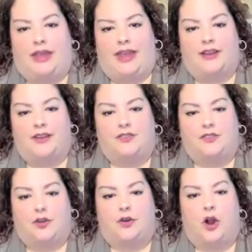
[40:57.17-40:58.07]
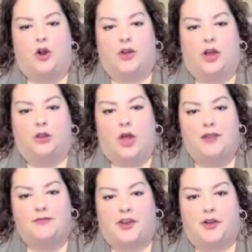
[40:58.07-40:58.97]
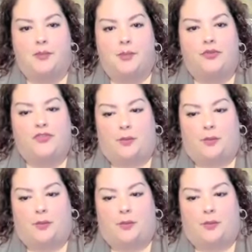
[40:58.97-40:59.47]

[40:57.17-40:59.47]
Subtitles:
And there are a lot of variables